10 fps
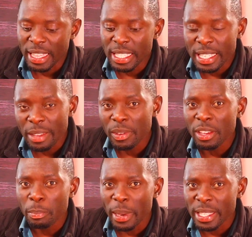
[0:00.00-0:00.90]
This
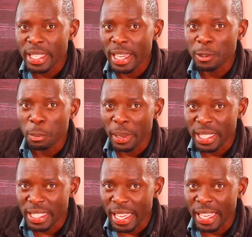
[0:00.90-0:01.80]
living paycheck to
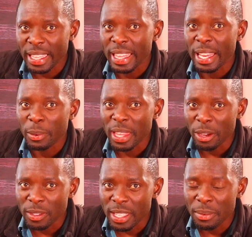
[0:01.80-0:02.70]
paycheck then
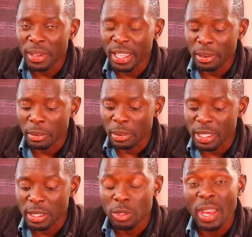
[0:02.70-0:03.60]
without saving
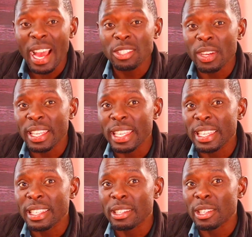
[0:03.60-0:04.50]
is
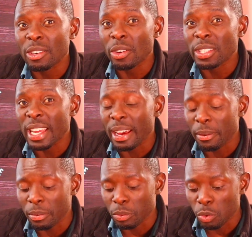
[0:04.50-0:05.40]
actually not
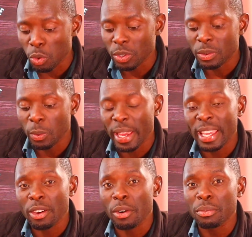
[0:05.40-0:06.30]
a good
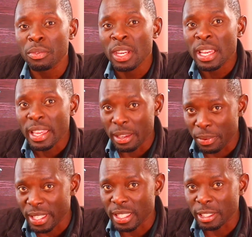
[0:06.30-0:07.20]
way of
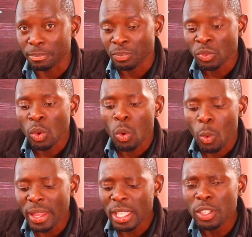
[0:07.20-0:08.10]
investing.
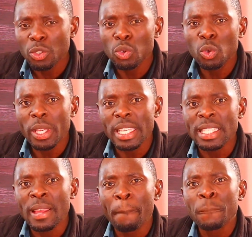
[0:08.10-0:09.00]
One thing you need to do
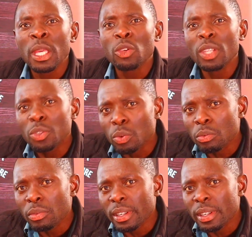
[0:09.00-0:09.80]
is you need to